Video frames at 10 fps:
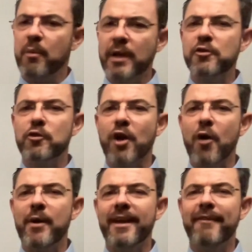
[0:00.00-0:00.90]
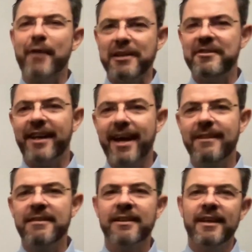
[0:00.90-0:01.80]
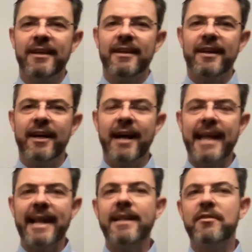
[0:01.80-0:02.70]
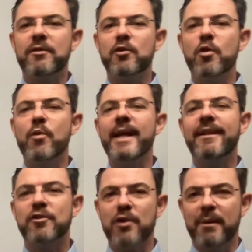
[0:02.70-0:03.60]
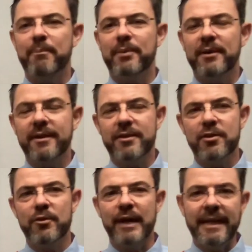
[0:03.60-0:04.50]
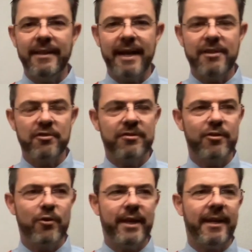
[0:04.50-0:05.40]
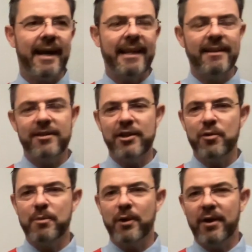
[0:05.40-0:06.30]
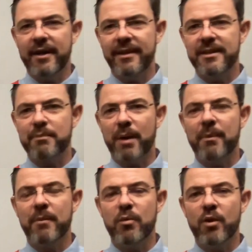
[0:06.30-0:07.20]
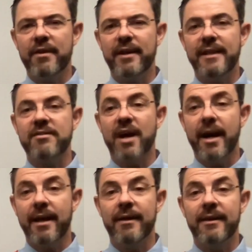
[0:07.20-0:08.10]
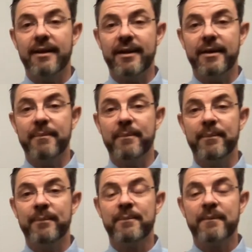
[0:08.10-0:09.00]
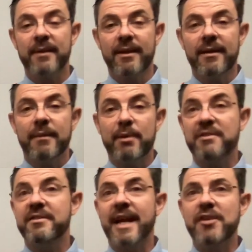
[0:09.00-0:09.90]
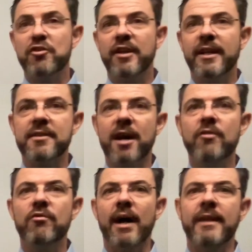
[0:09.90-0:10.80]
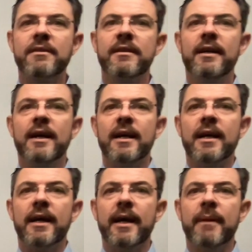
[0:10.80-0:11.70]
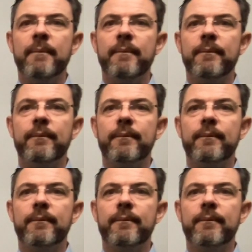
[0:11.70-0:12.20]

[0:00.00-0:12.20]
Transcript: wanted to go and investigate. Uh, and that two week trip to ETH Zurich and TU Berlin is probably worth an entire um, presentation in its own right. Um,